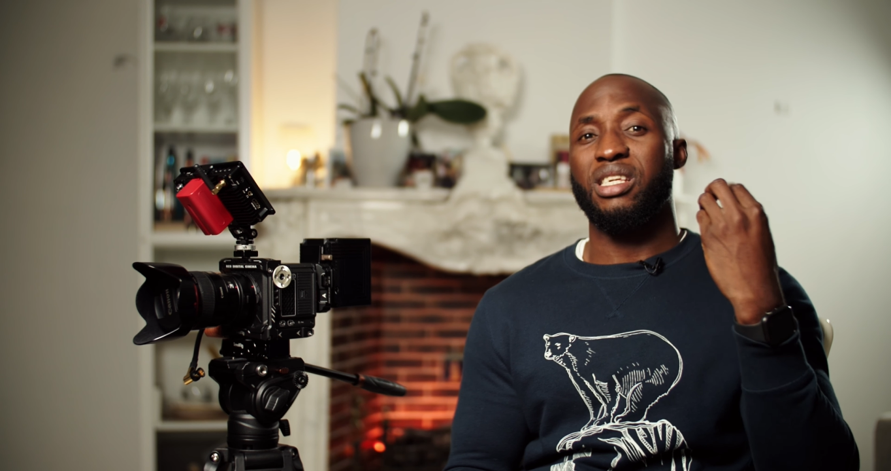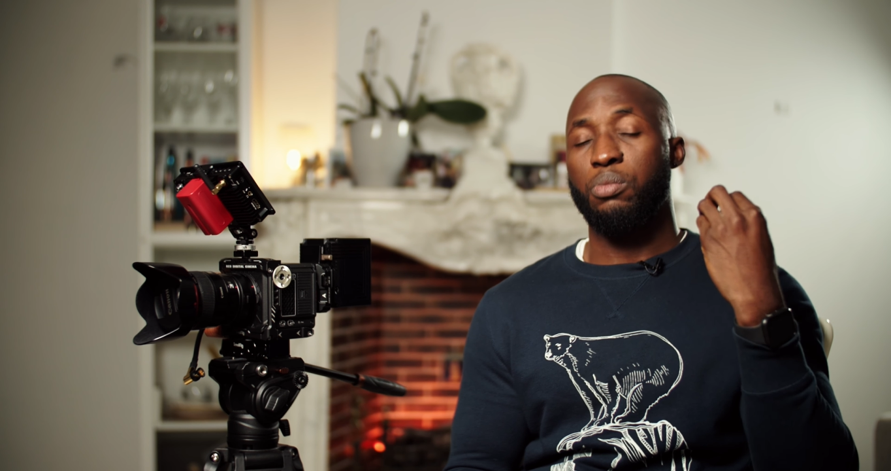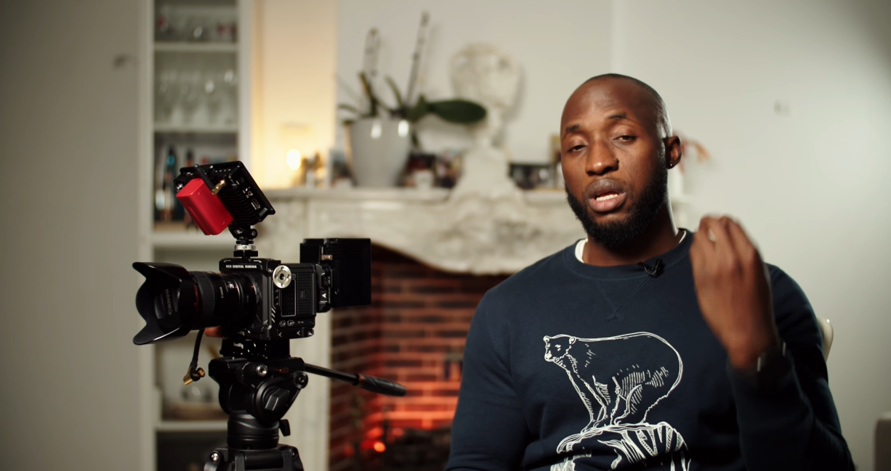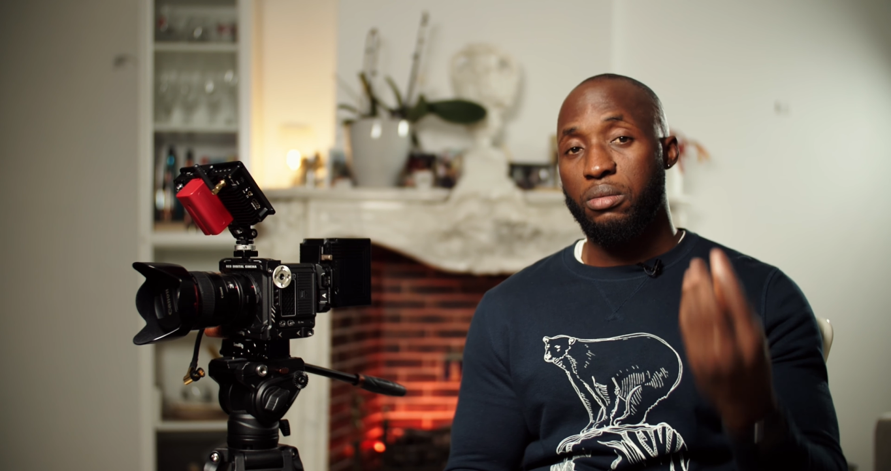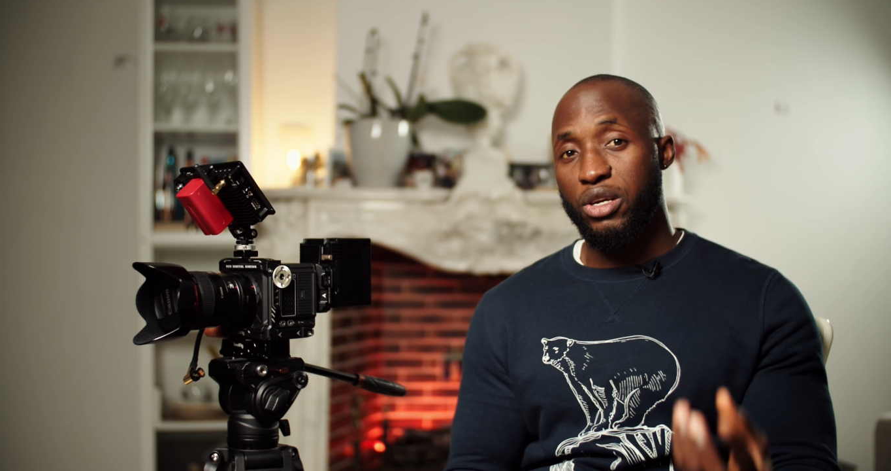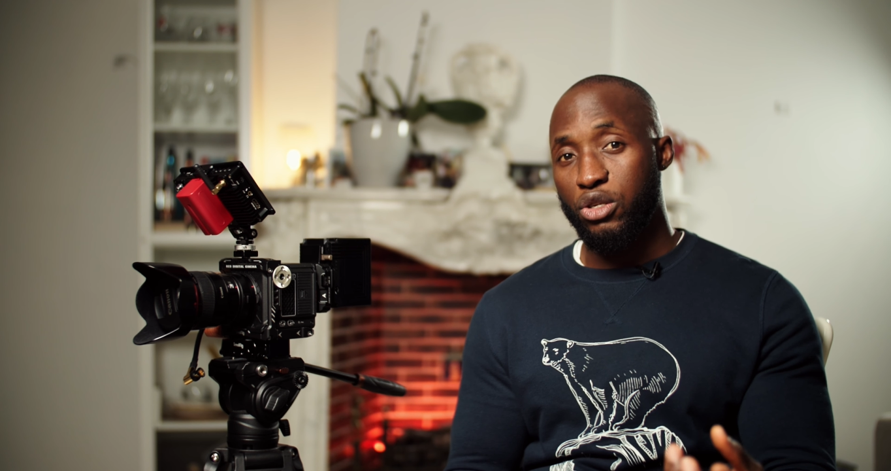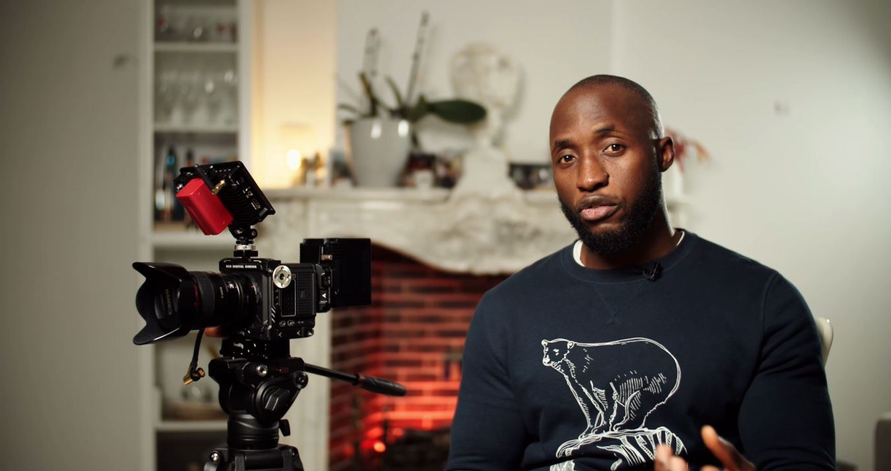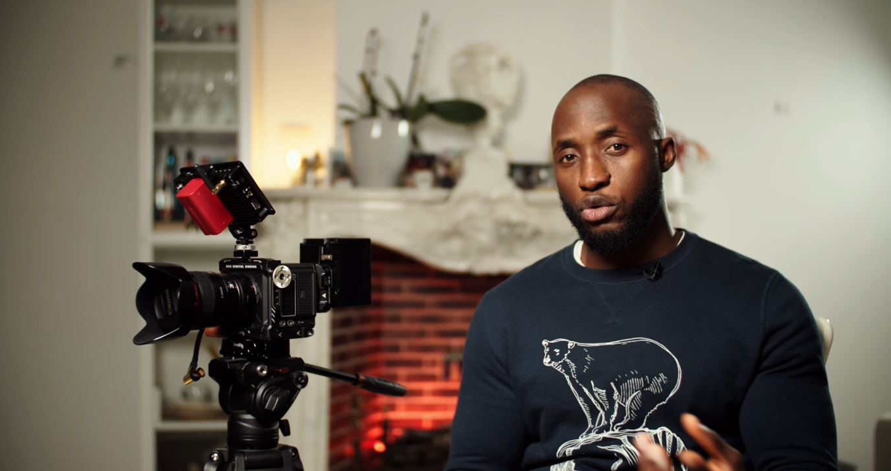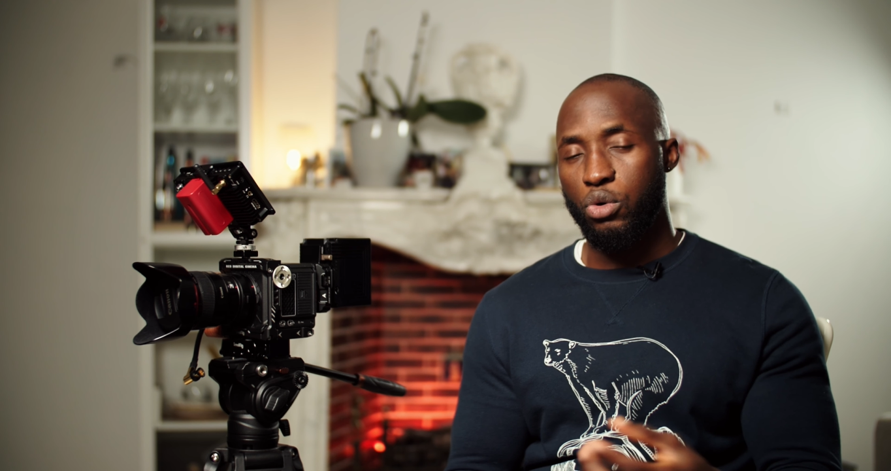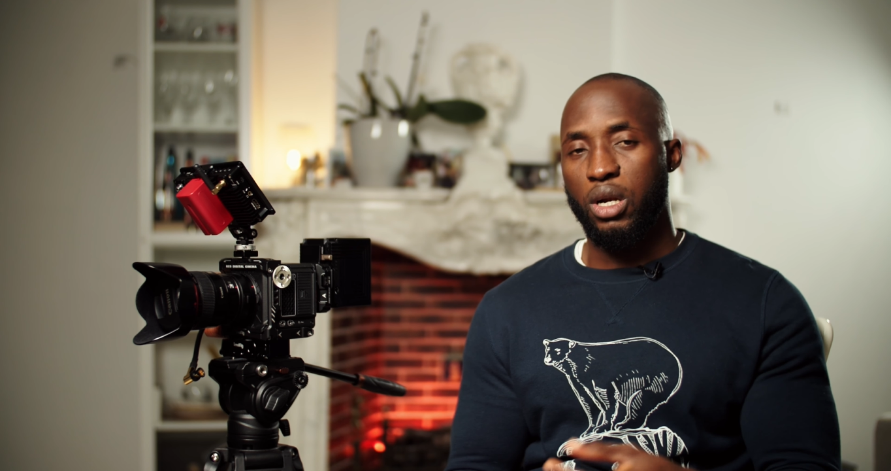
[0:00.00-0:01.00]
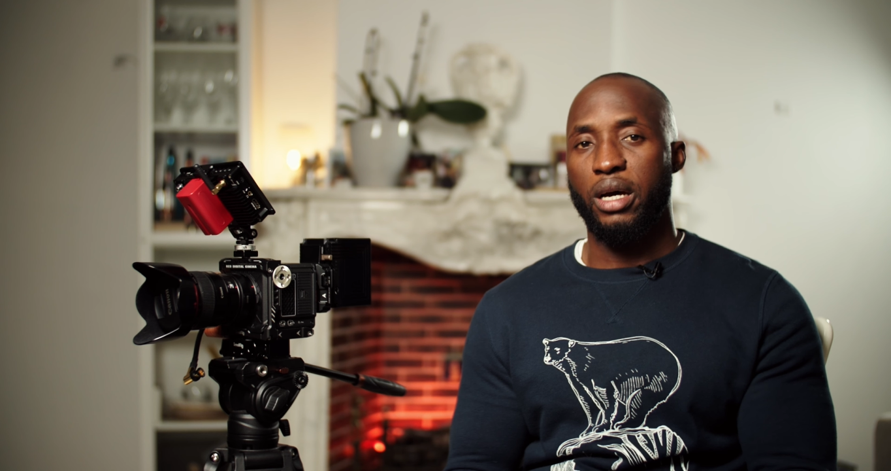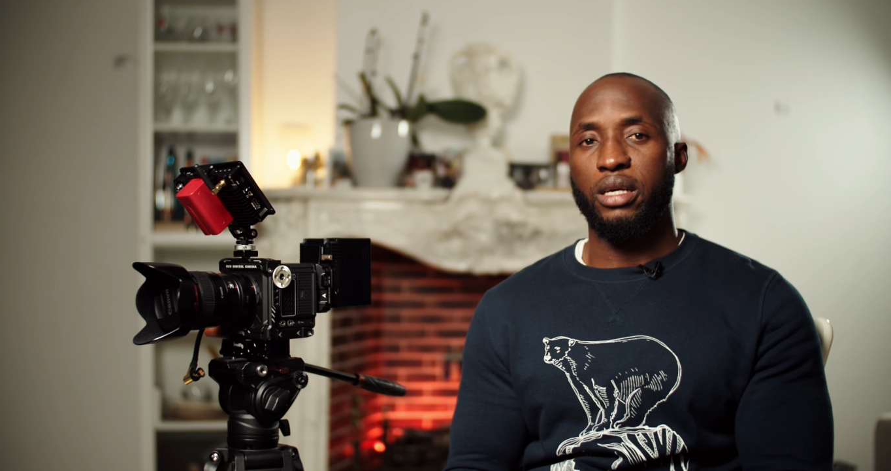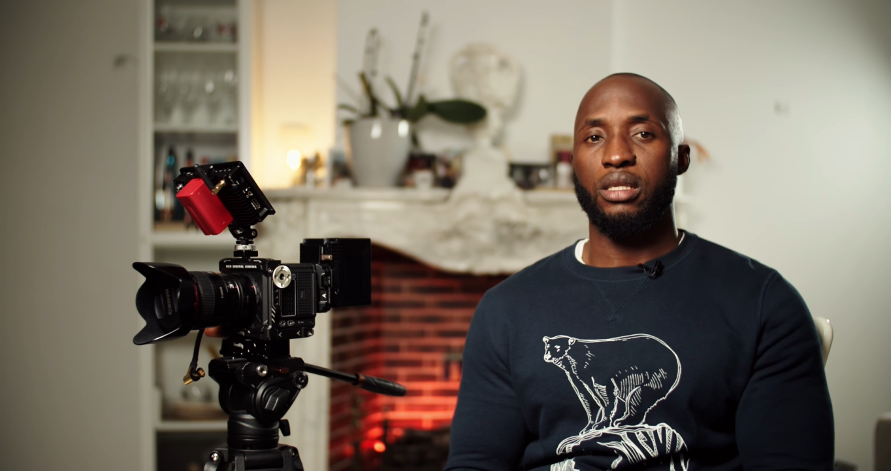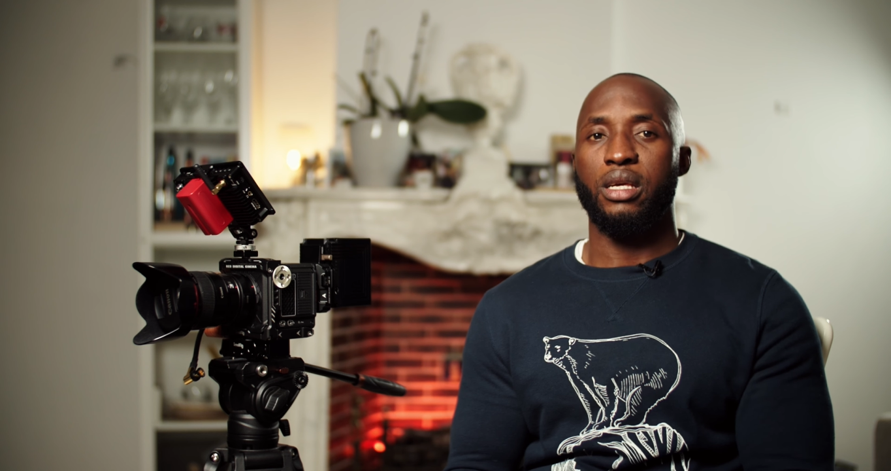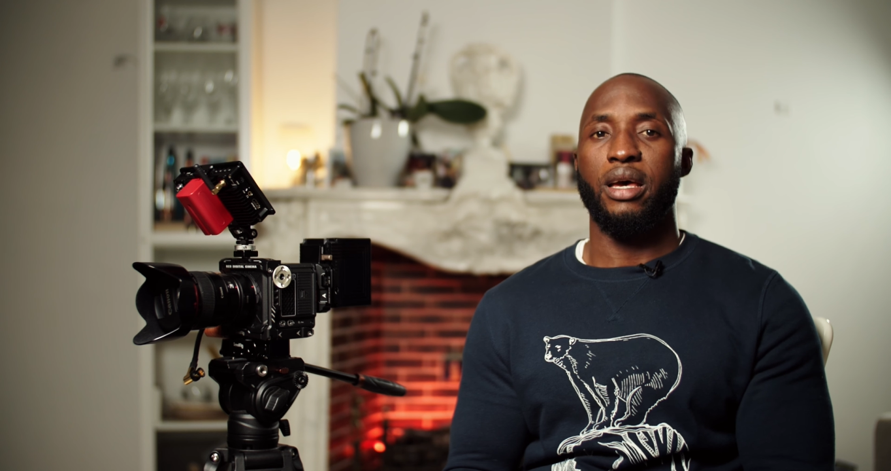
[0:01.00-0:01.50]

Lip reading: explain myself to clients,